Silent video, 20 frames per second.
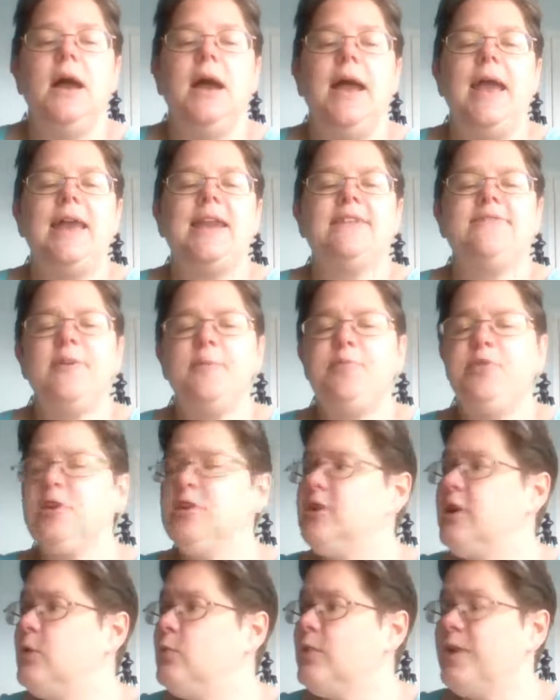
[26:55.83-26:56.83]
And if I put
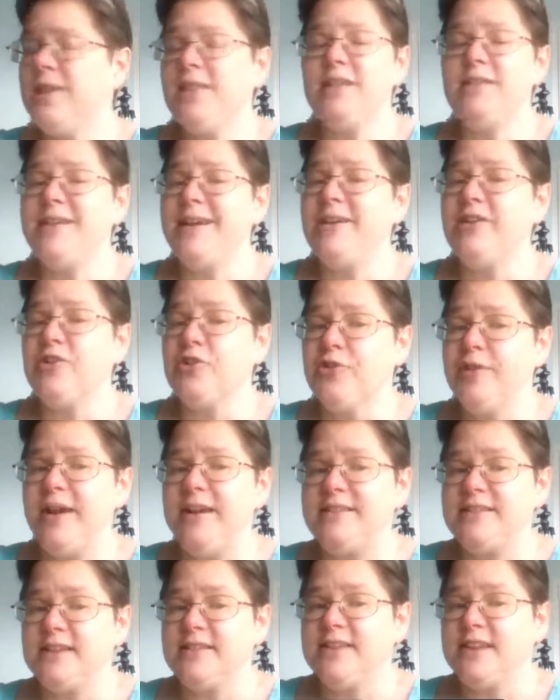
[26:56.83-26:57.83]
it on one of the lighter
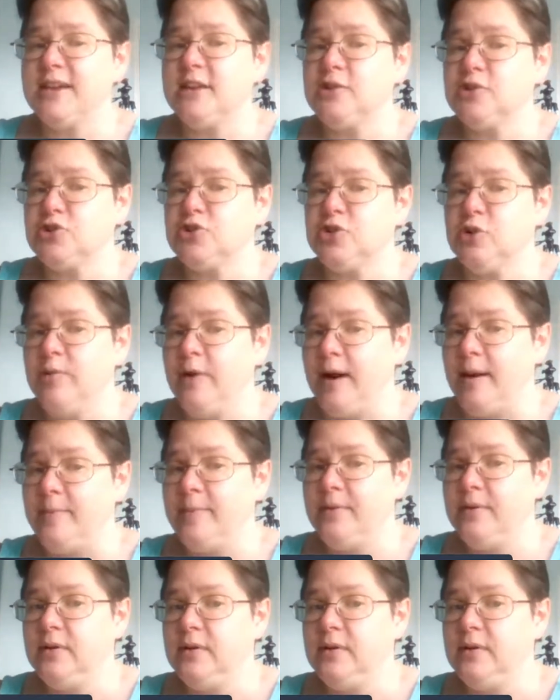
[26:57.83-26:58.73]
grays, I think it'll show up.